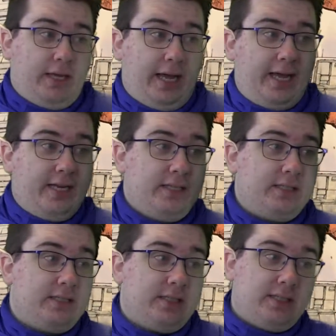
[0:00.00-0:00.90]
And
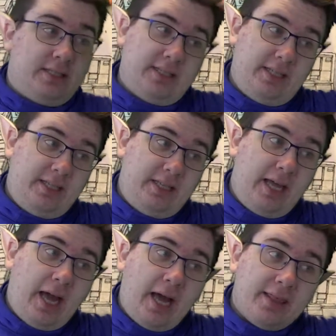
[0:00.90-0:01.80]

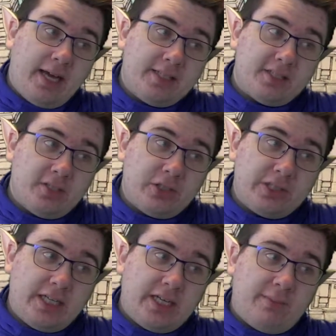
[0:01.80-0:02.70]
yeah, that's
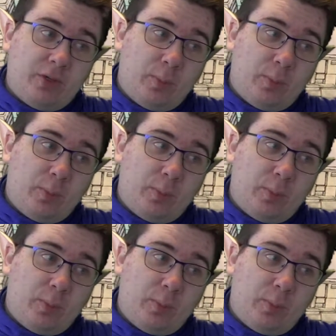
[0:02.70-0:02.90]
understandable,